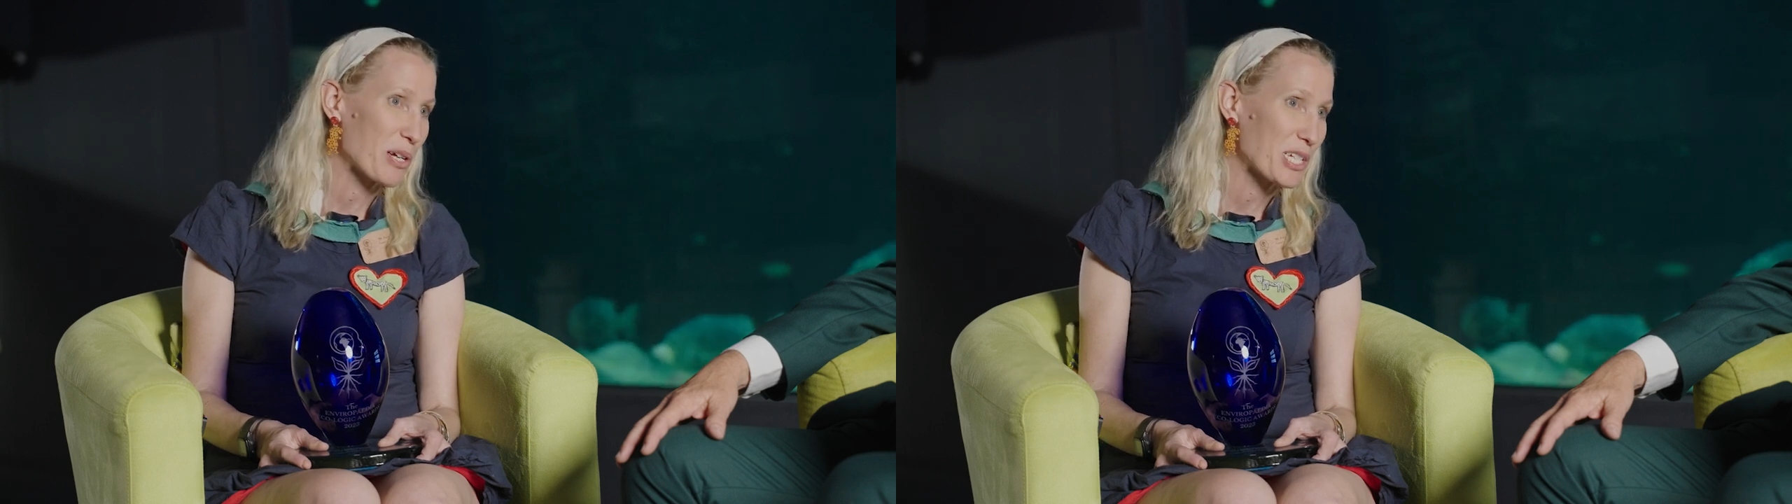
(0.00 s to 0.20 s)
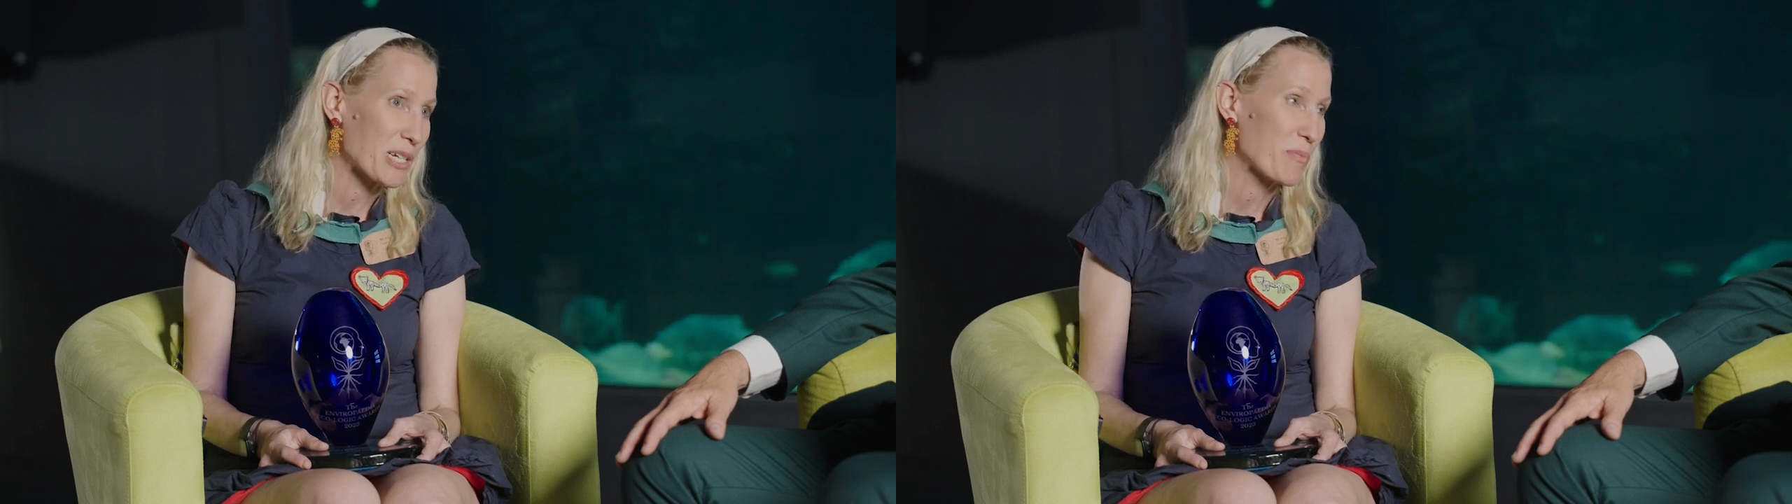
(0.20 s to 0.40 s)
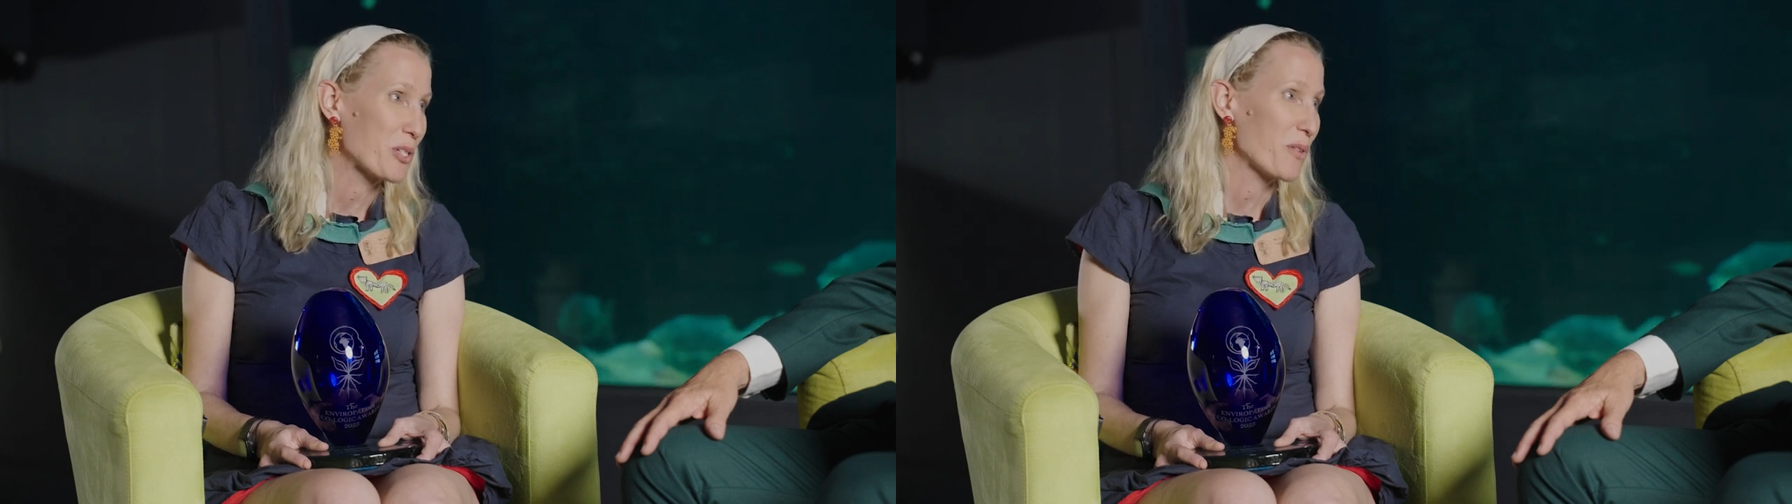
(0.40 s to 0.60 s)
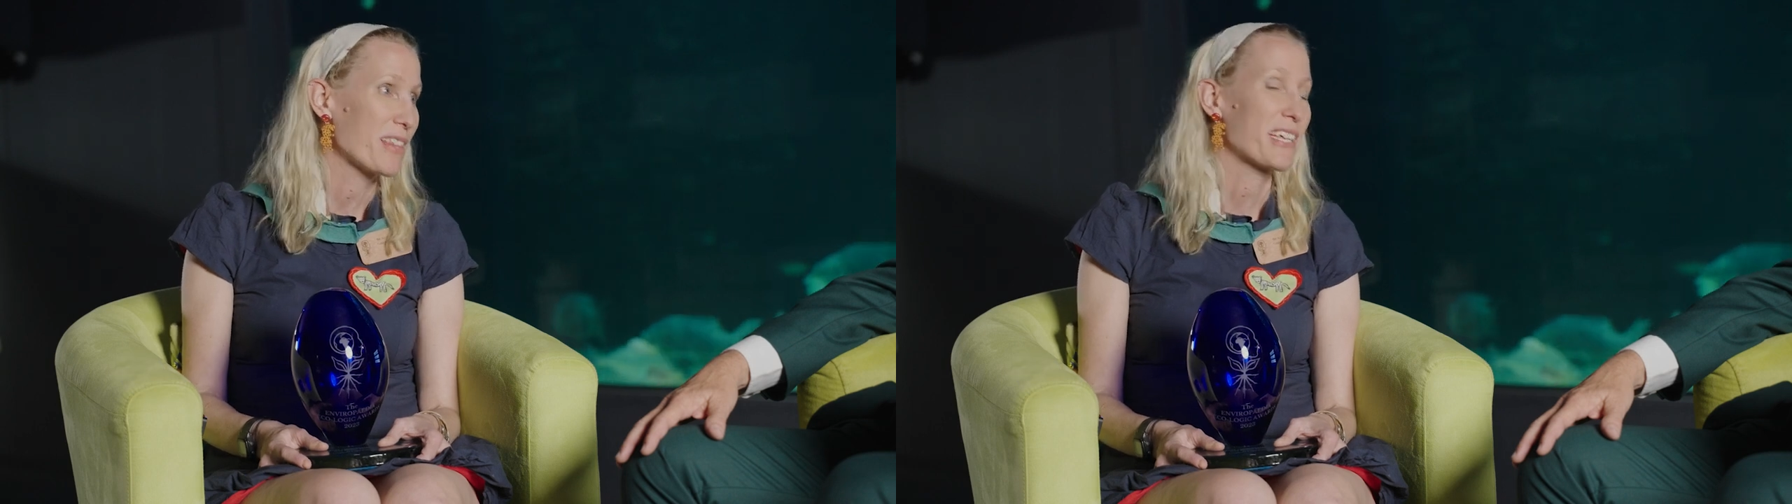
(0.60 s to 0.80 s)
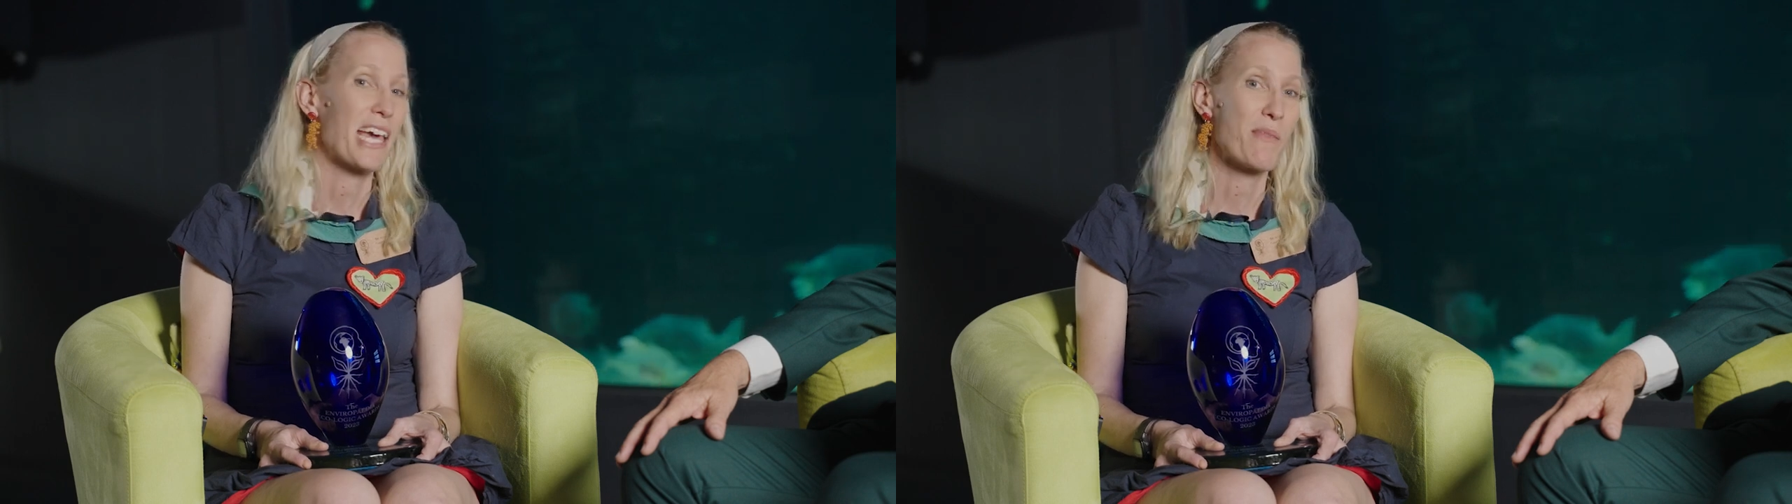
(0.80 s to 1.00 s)
project
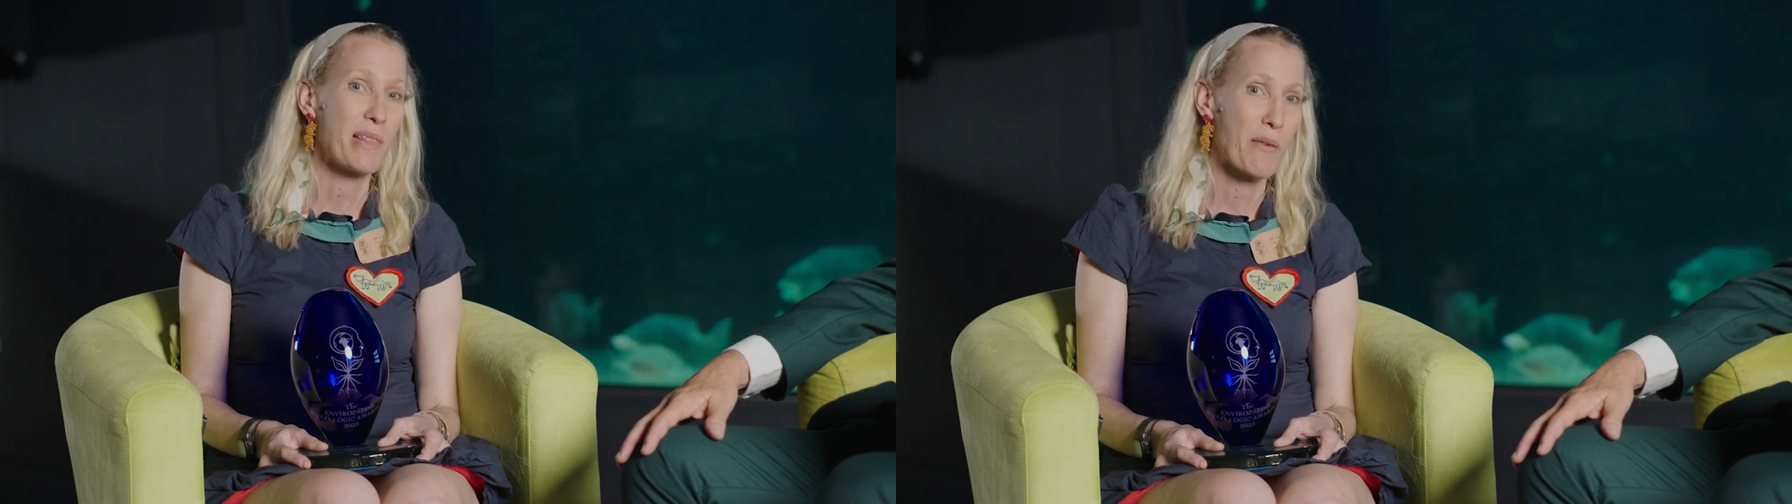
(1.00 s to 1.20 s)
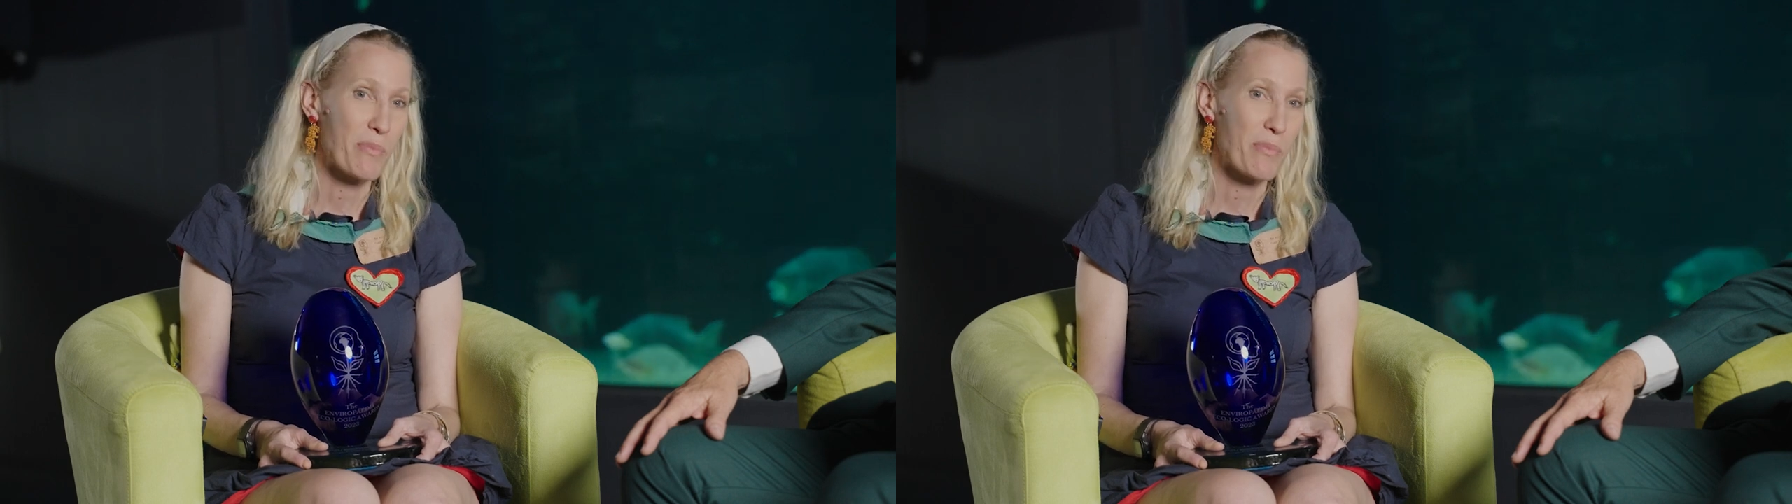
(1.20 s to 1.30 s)
between the Cape